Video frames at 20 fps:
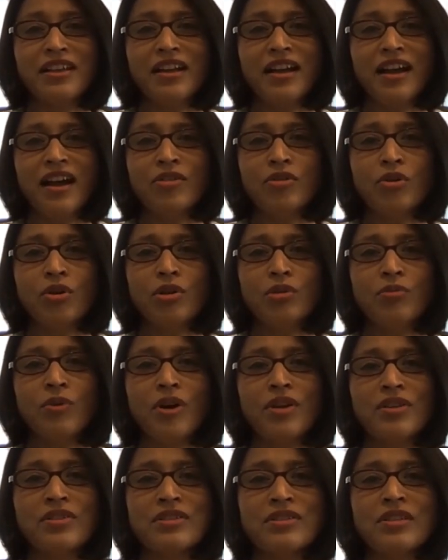Our goal
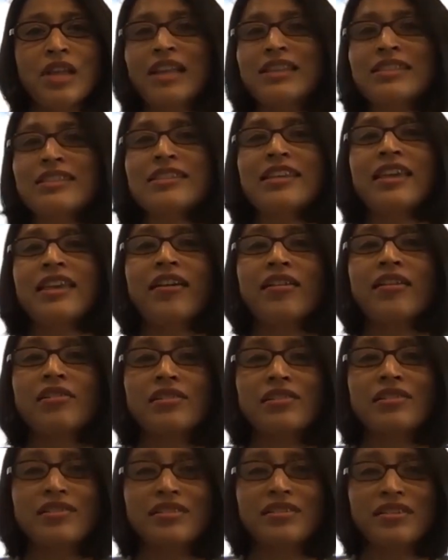was not scale.
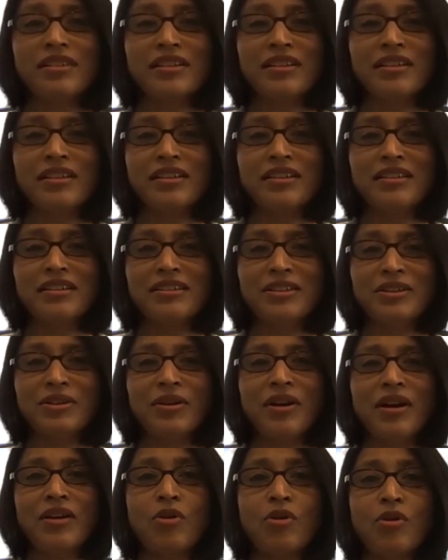You know,
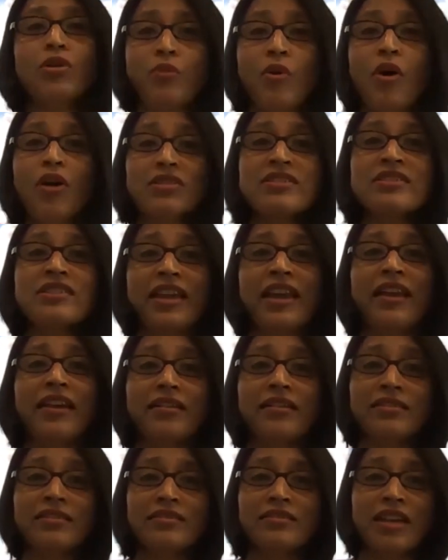our goal was
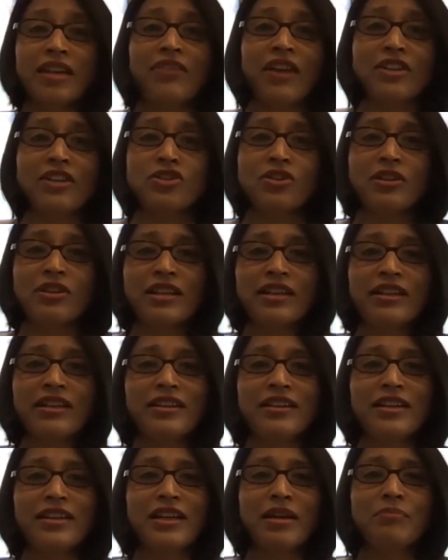scale eventually,
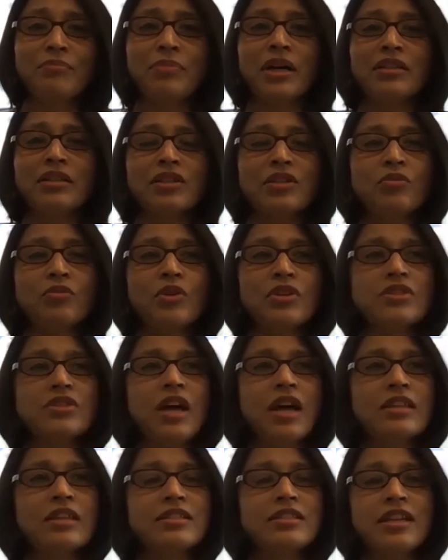but it was
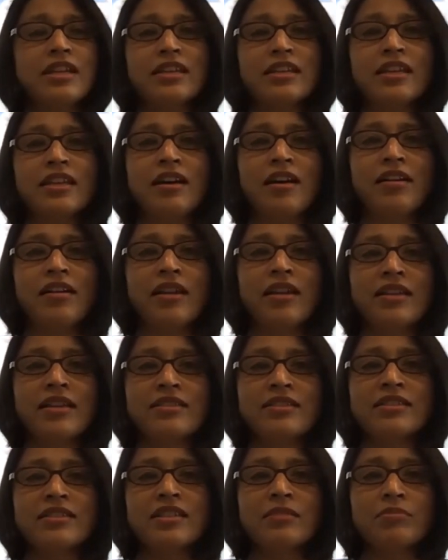not taking our
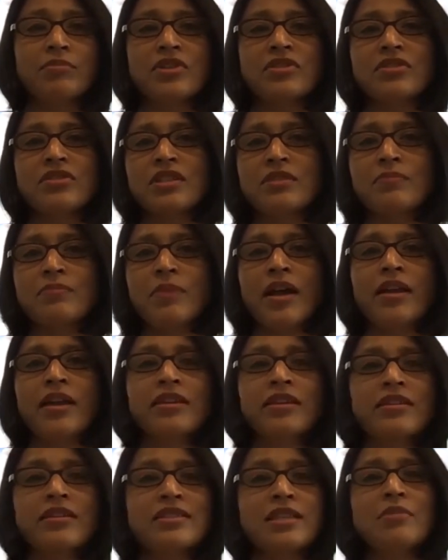existing business,
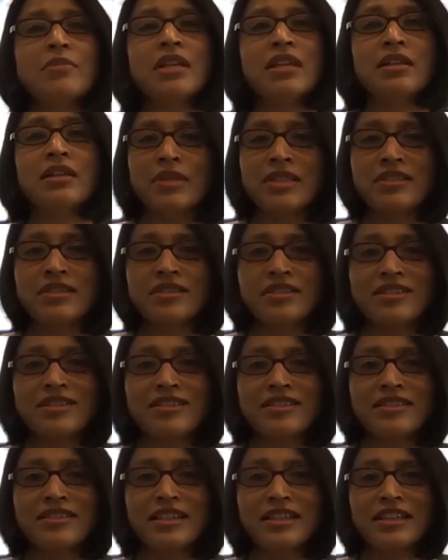buying a similar
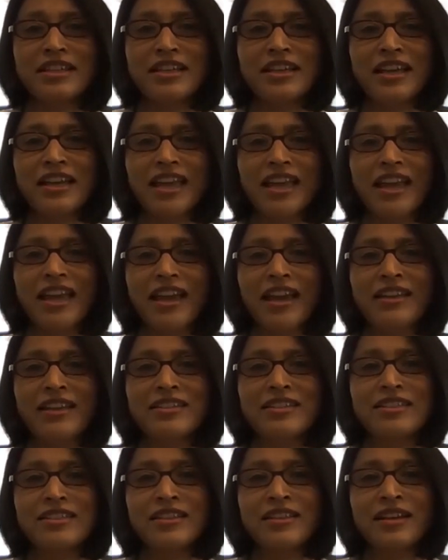business,
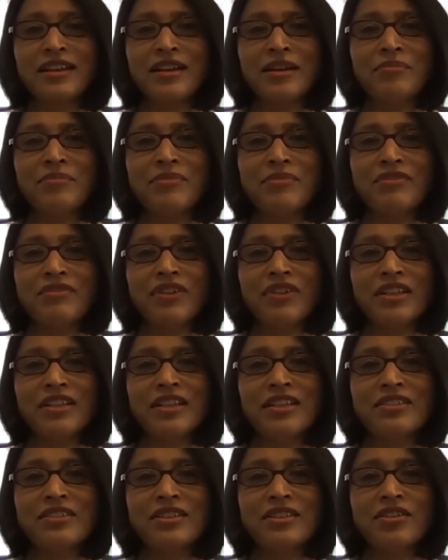and uh, finding
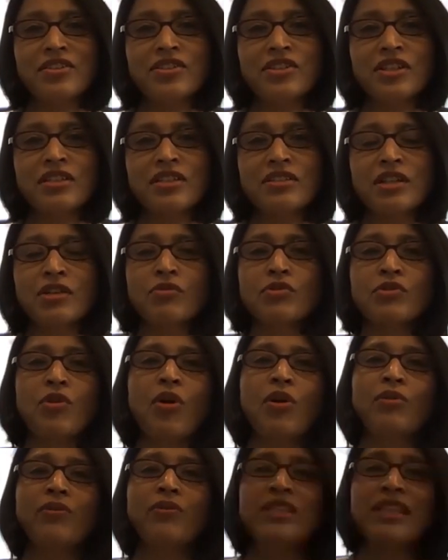synergies. It was
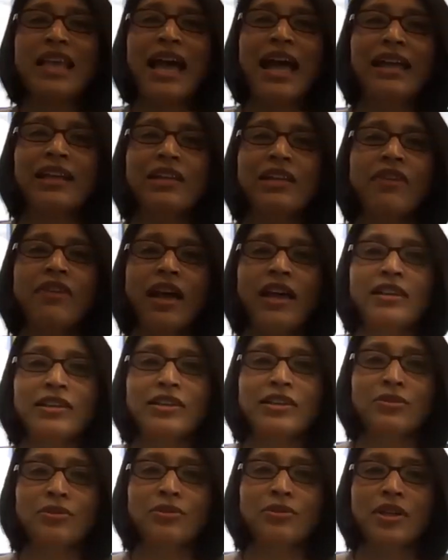always adding value,